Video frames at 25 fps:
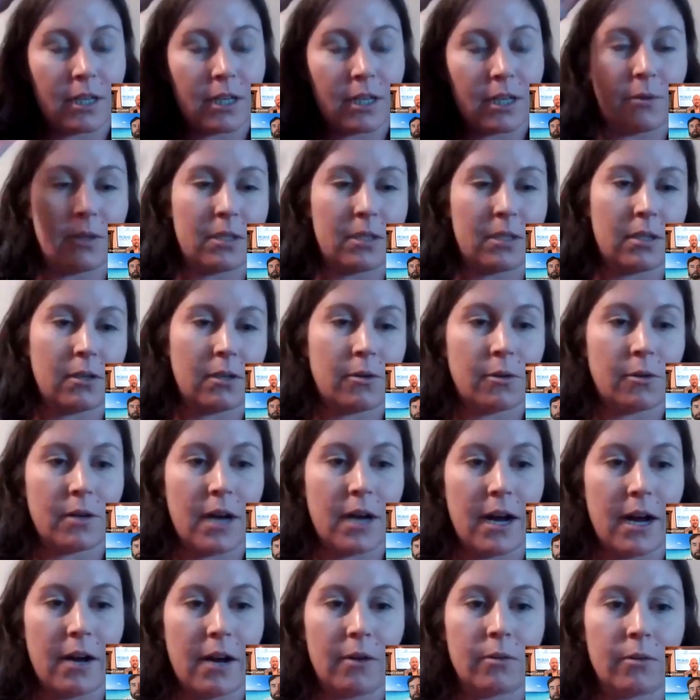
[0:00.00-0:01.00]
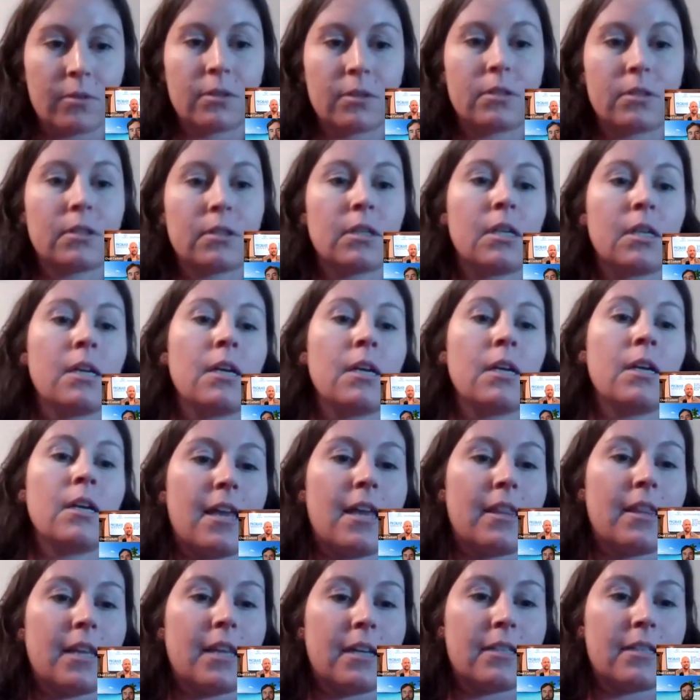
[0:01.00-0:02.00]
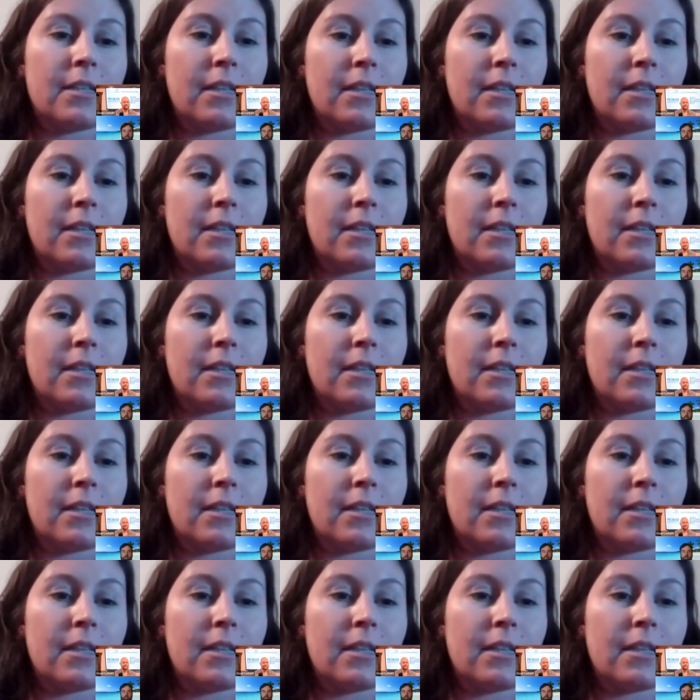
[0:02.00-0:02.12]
Like, went to the courthouse and they